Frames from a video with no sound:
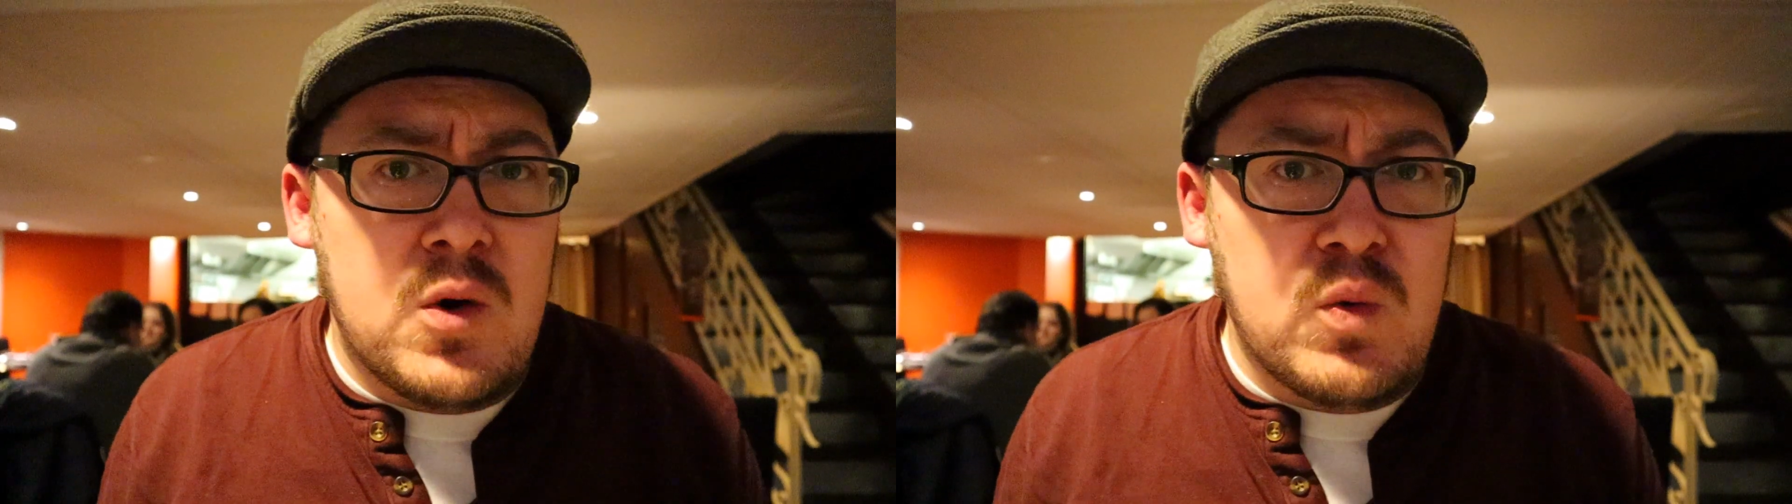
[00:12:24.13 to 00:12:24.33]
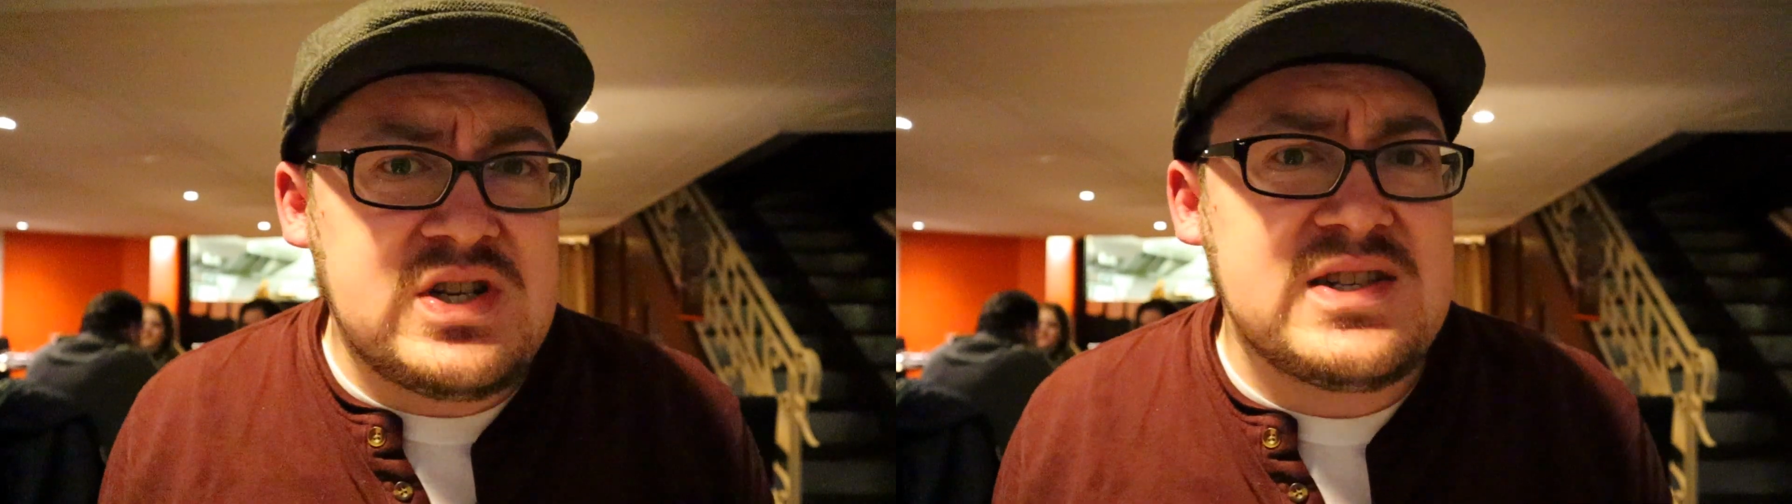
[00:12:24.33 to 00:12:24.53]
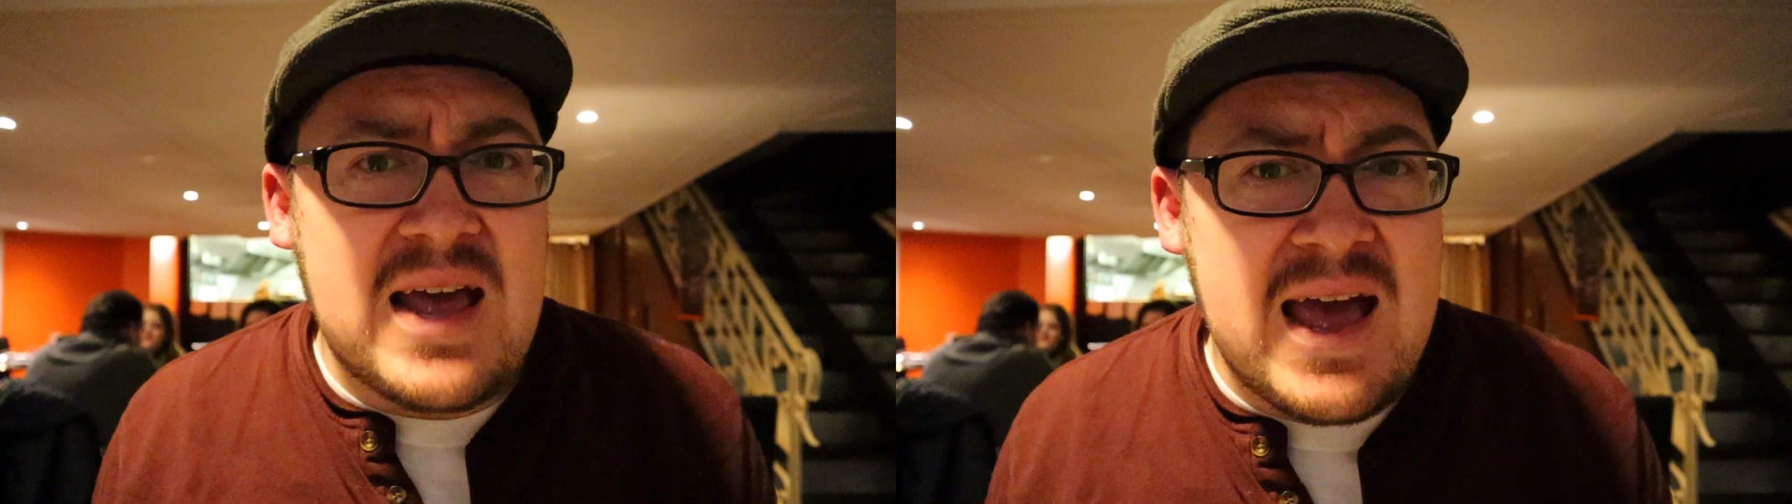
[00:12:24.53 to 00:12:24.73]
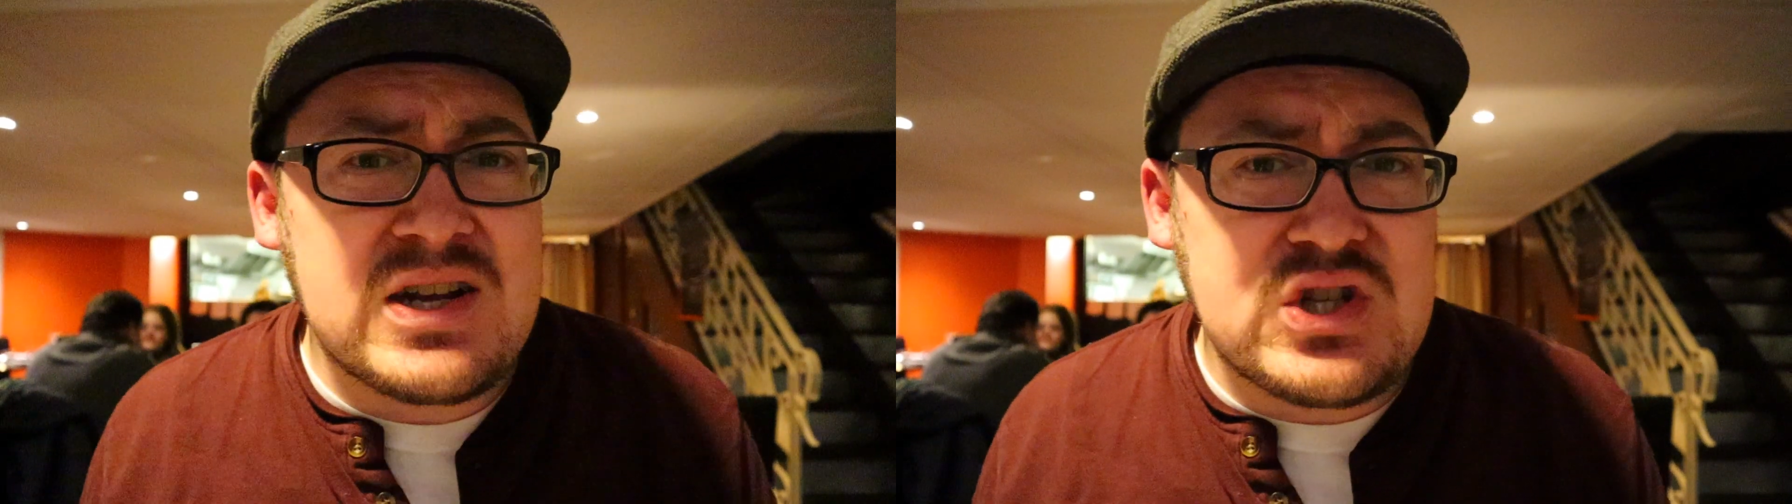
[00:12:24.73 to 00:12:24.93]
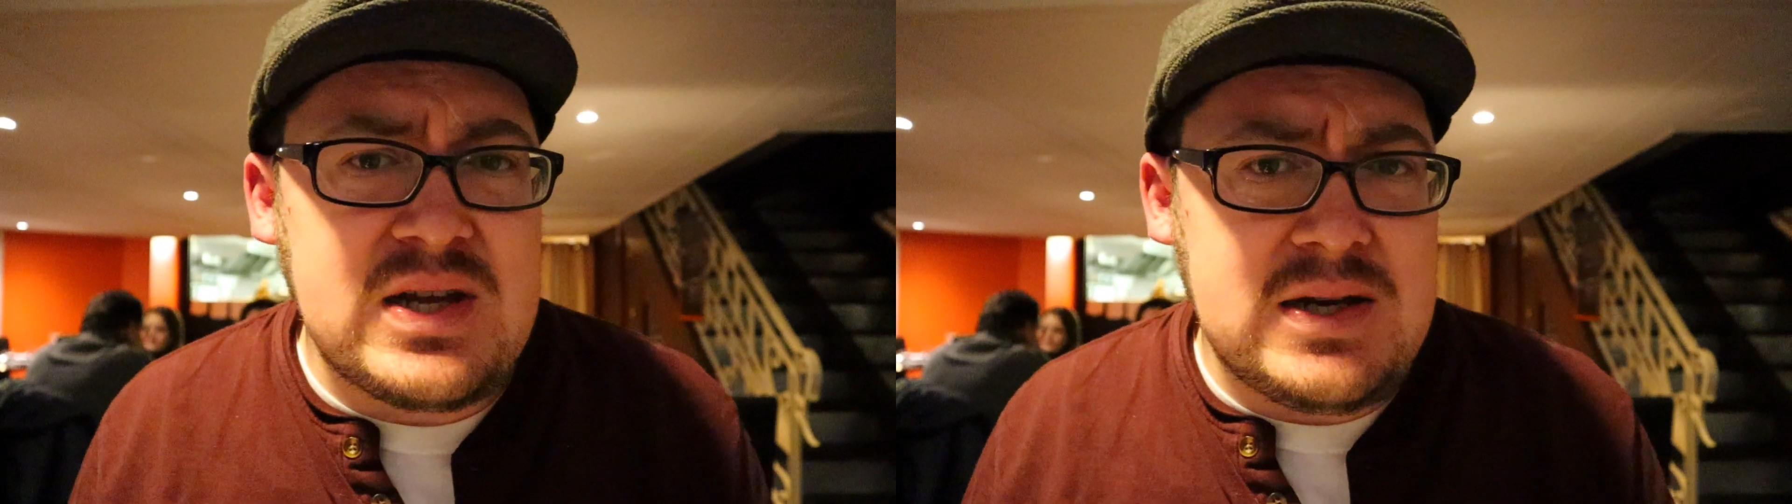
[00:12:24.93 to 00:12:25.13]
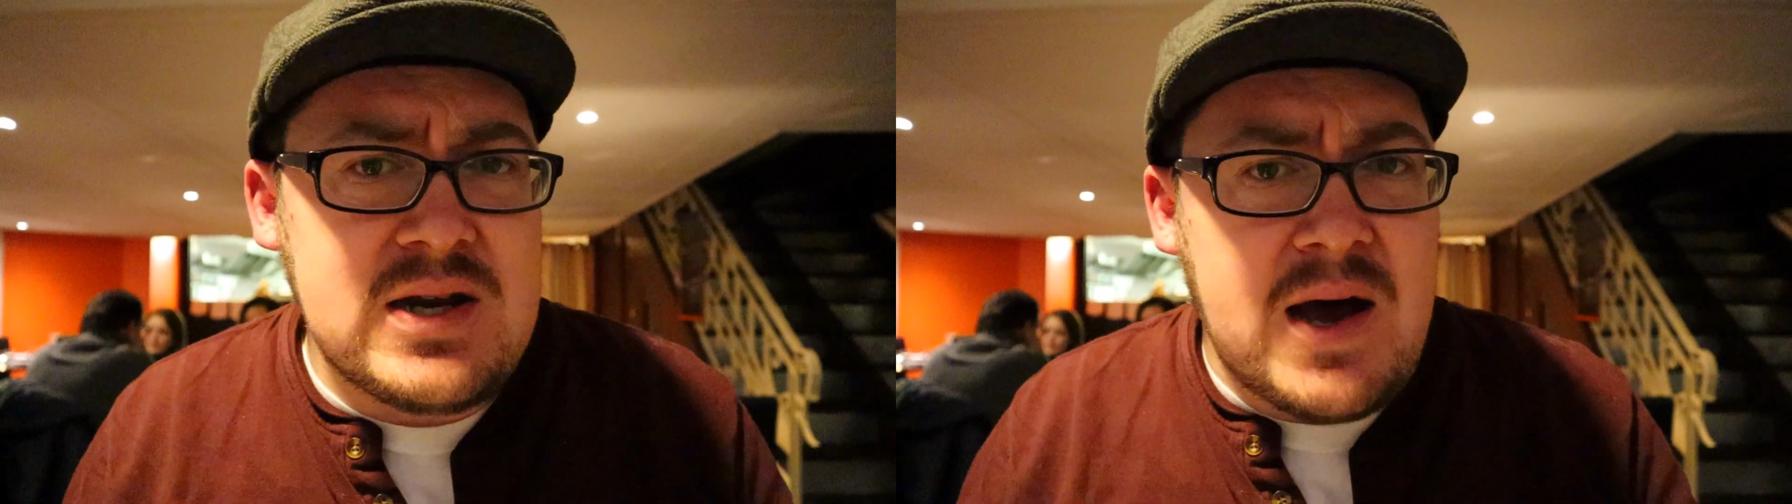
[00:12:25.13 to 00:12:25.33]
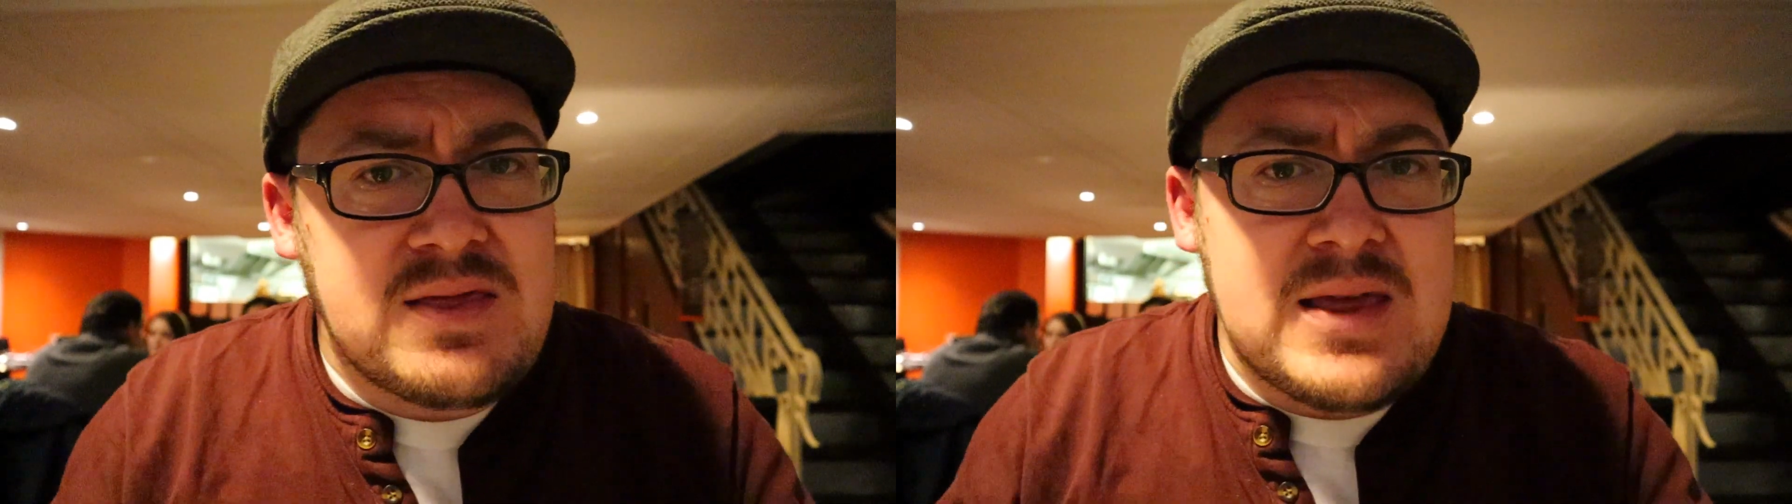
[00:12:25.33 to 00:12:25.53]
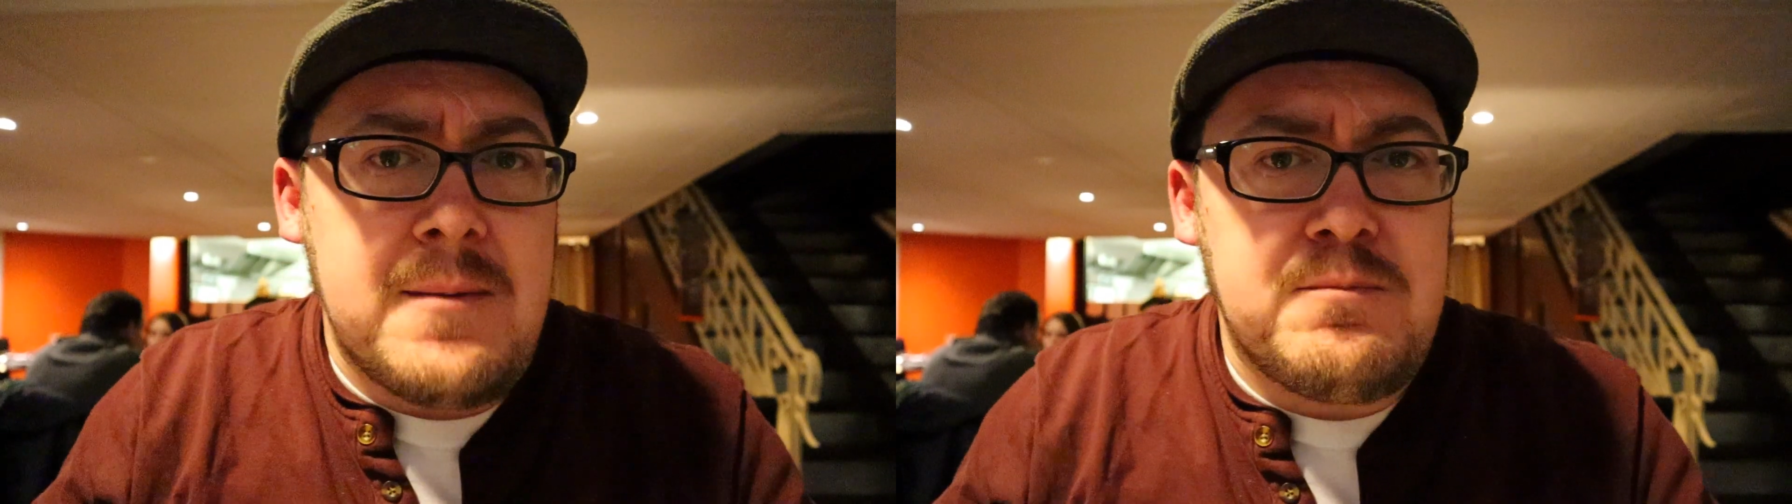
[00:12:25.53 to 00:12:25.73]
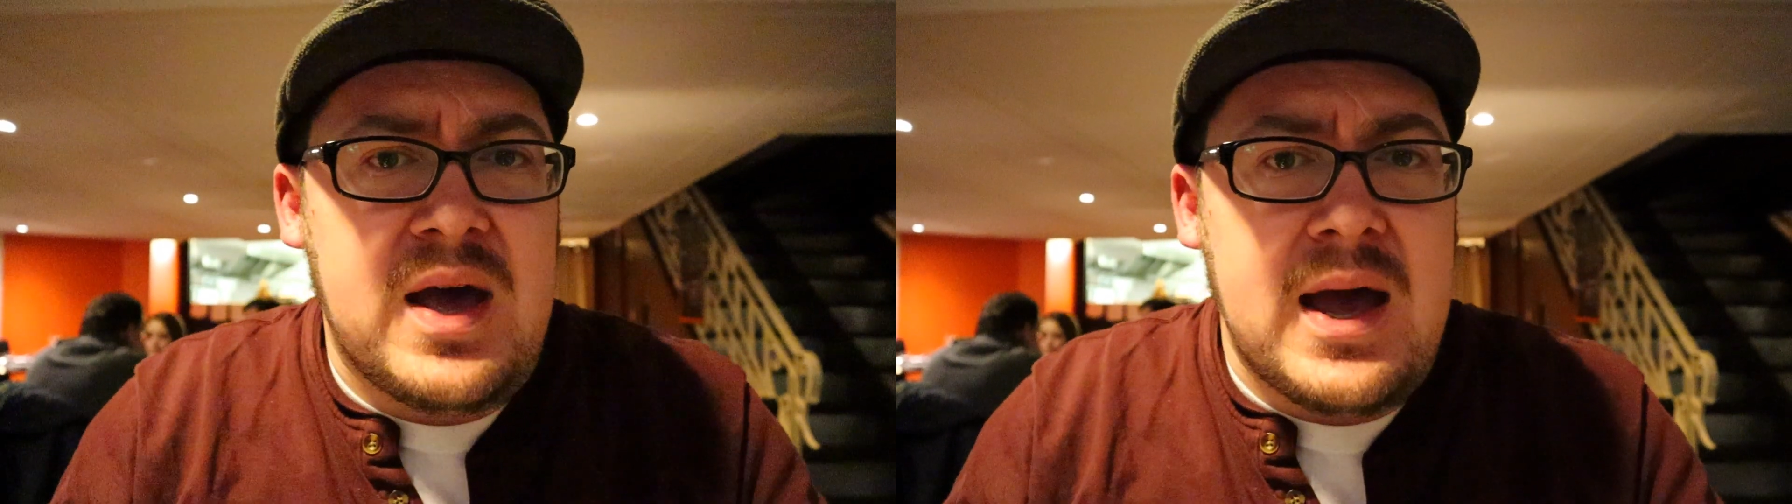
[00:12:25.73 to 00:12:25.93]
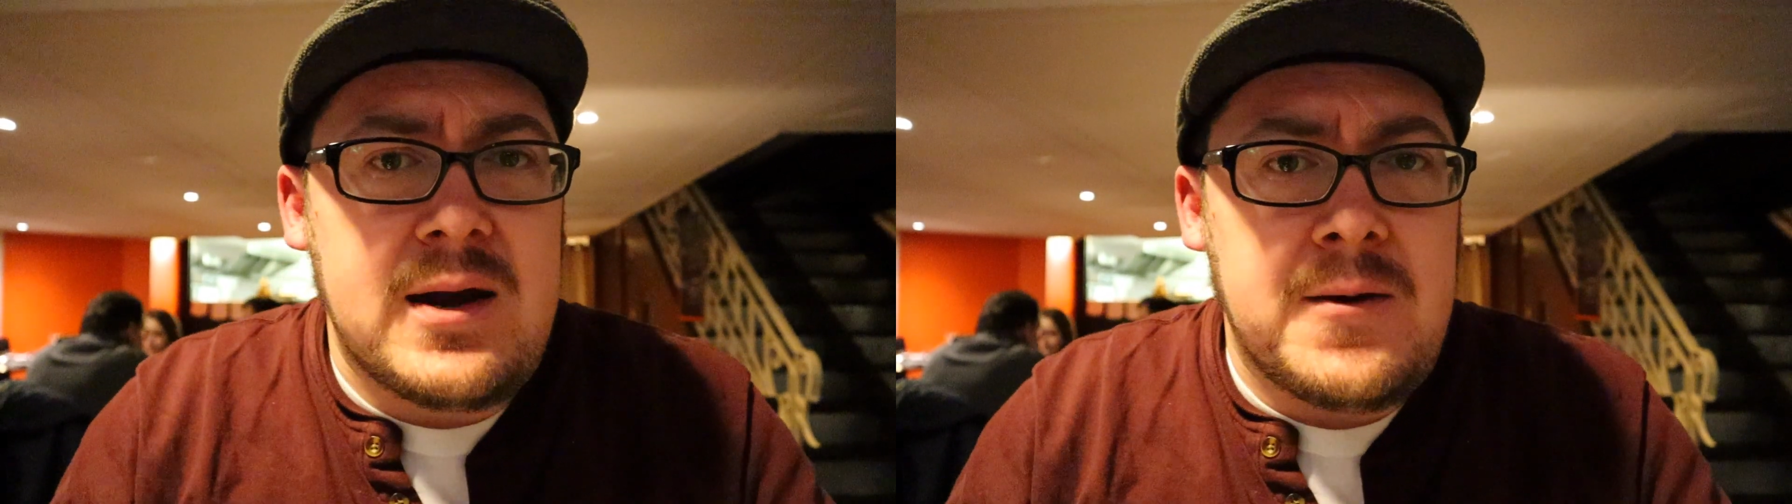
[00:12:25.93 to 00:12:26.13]
which is actually not that
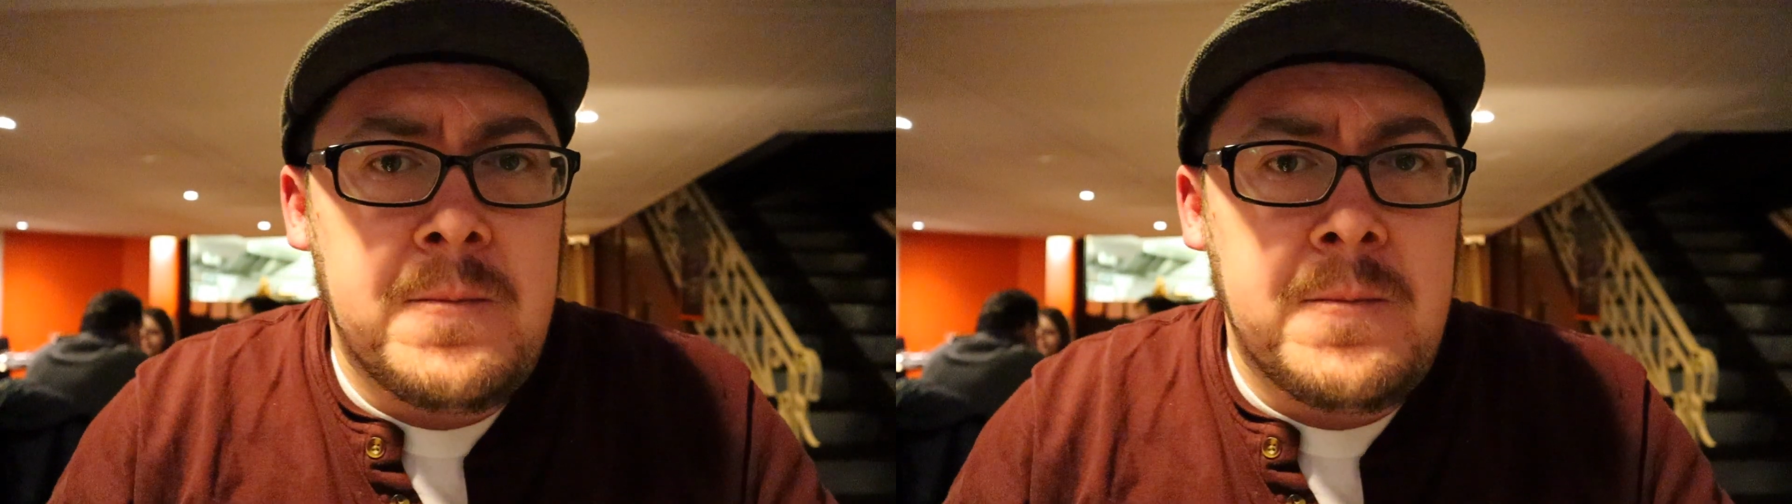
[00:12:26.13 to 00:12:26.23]
bad.